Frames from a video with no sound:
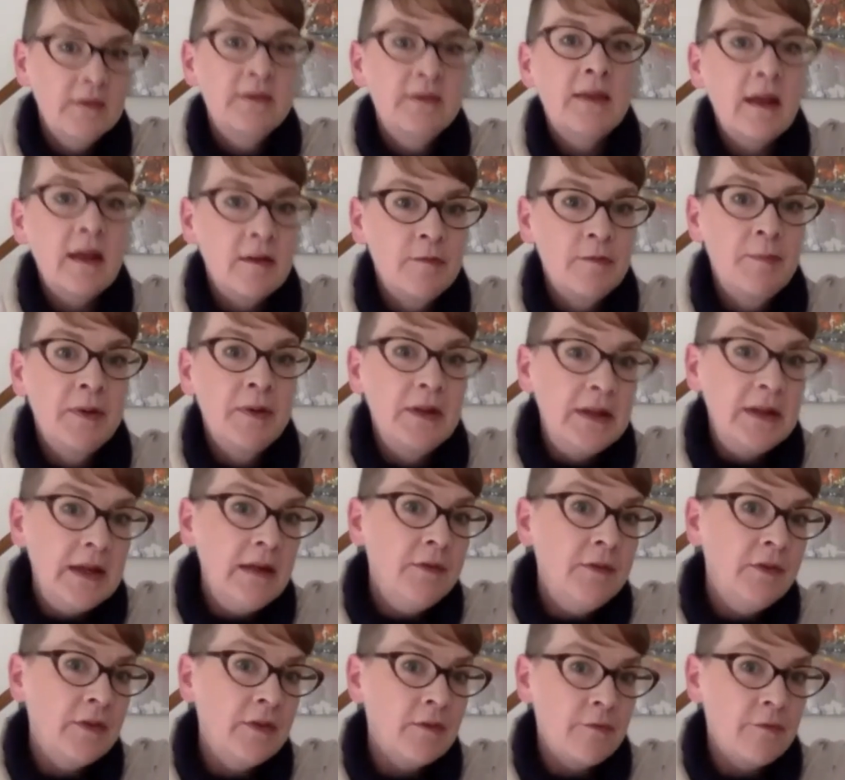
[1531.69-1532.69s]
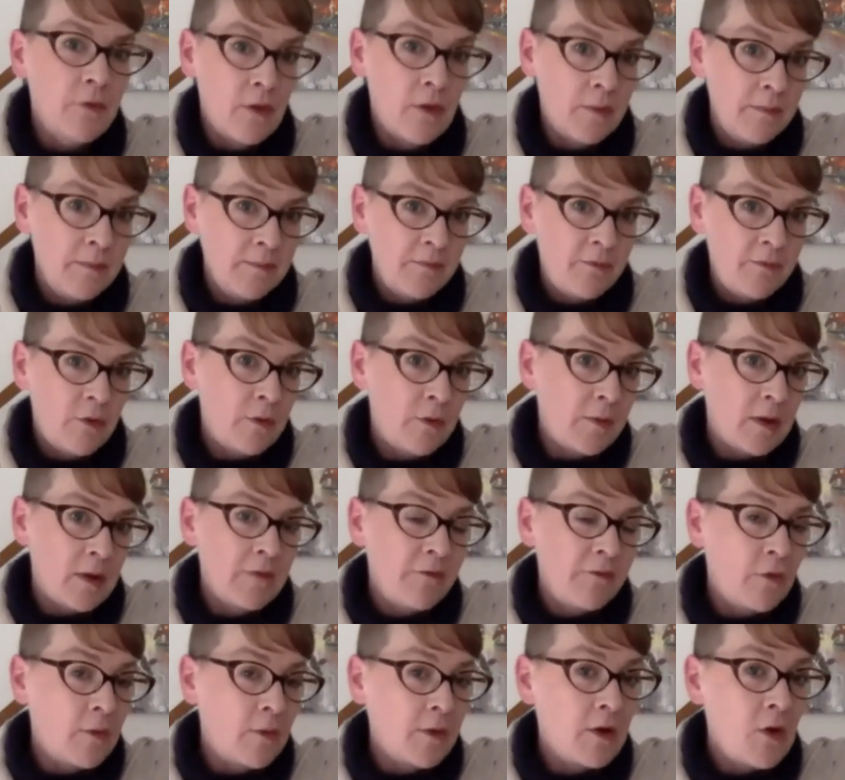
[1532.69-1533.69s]
set of beliefs that
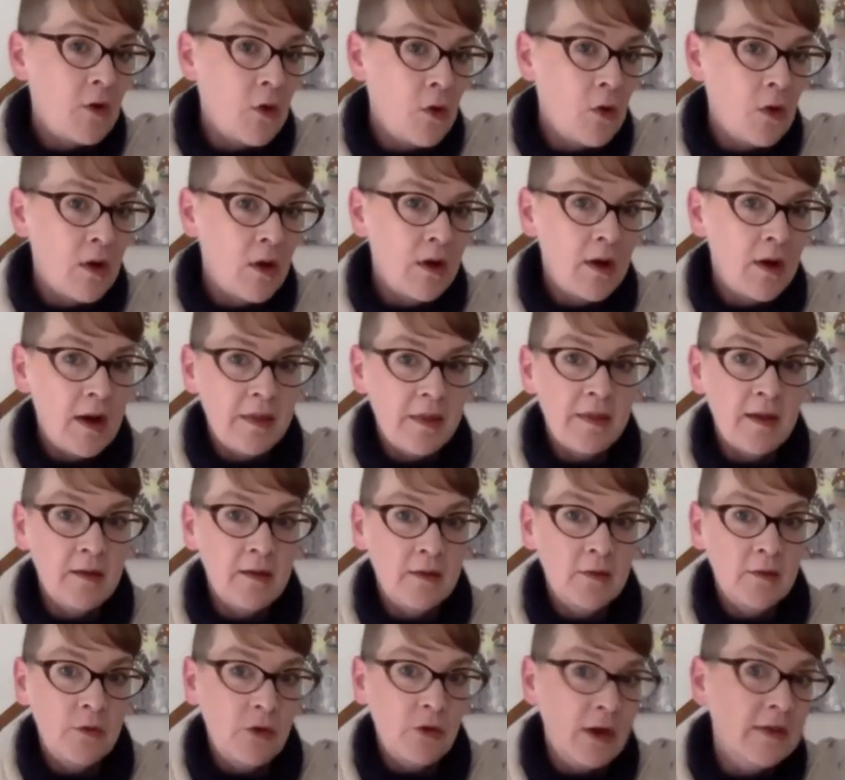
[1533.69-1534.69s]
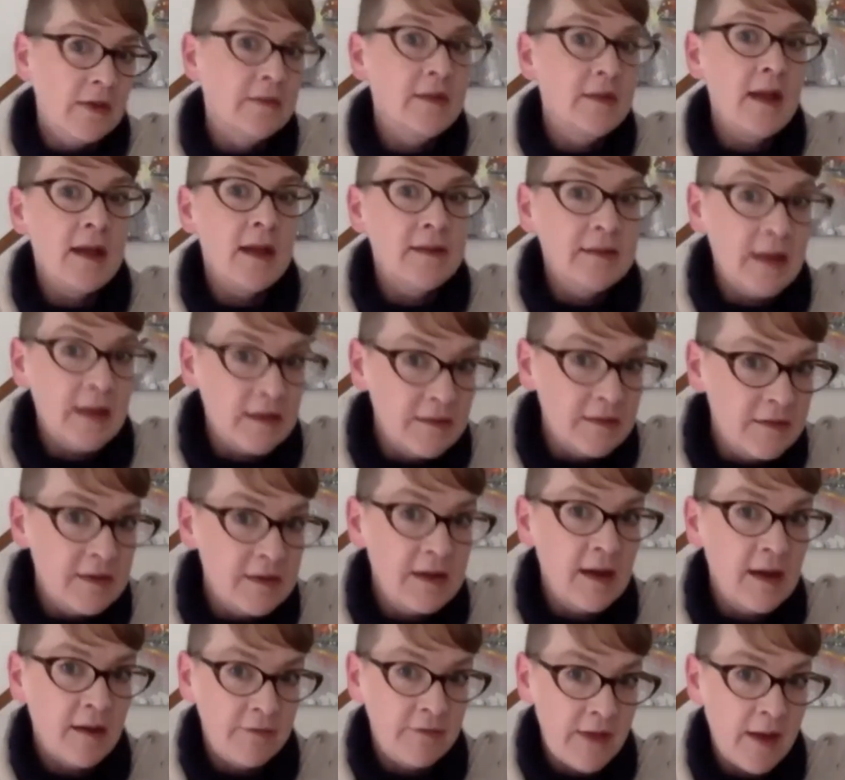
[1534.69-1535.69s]
form a core that creates the
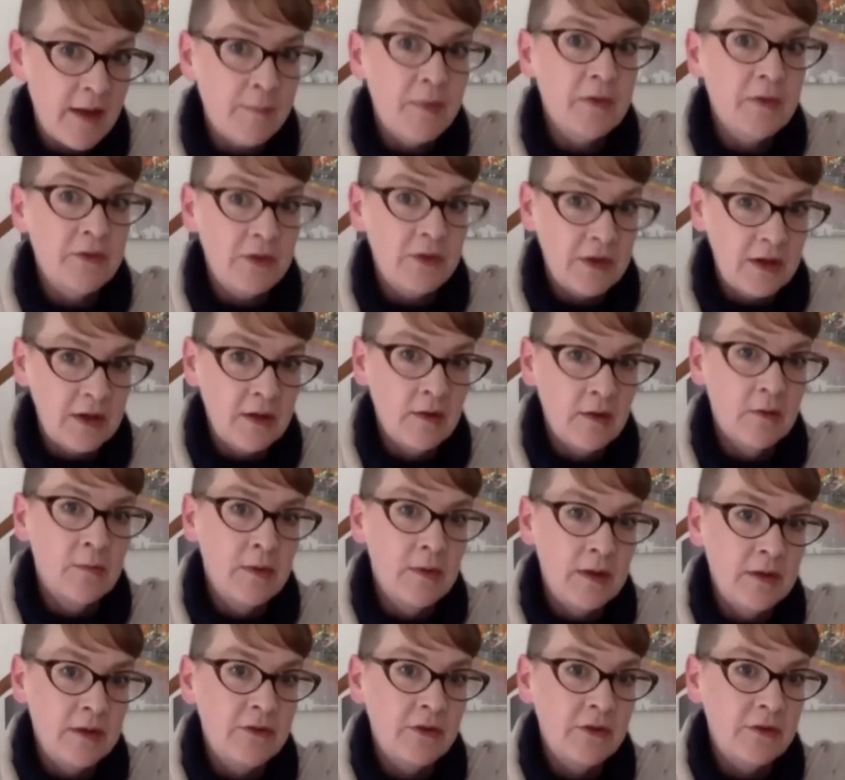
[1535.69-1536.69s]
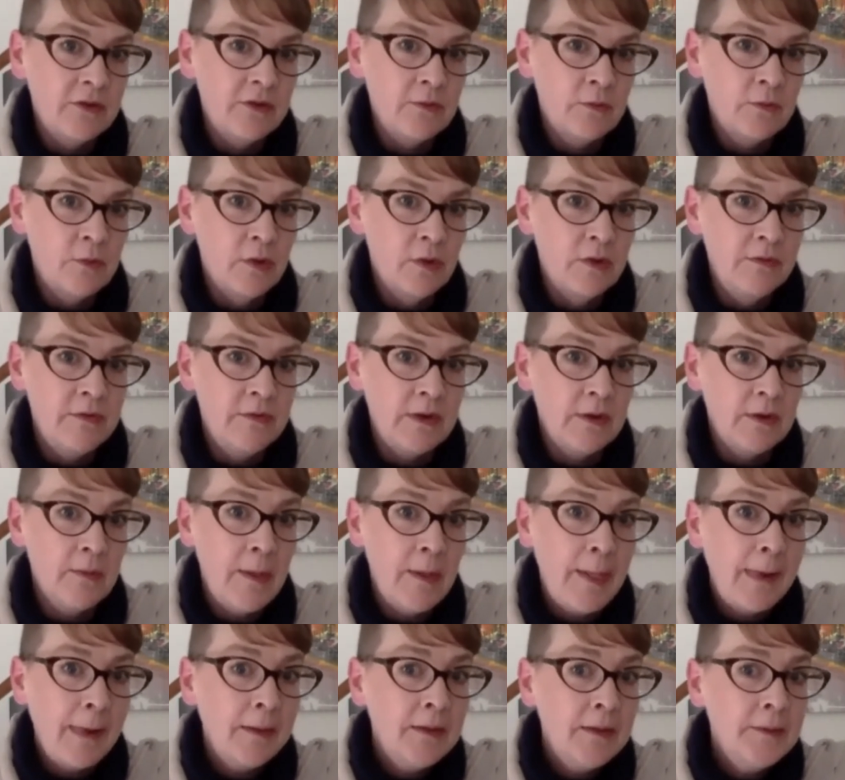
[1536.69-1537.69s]
identity of that particular religious
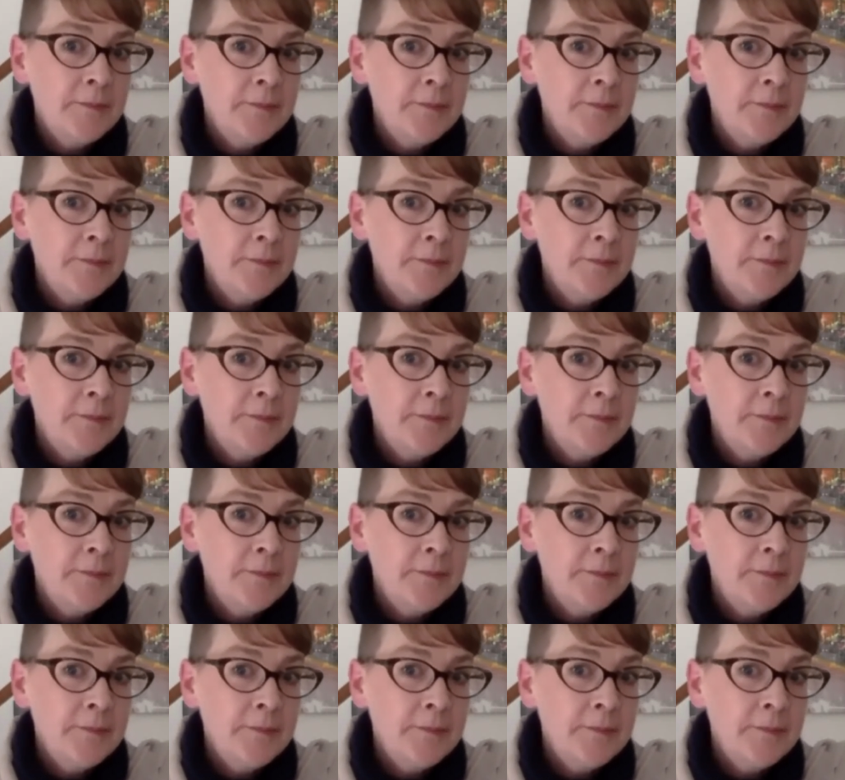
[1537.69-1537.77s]
worldview.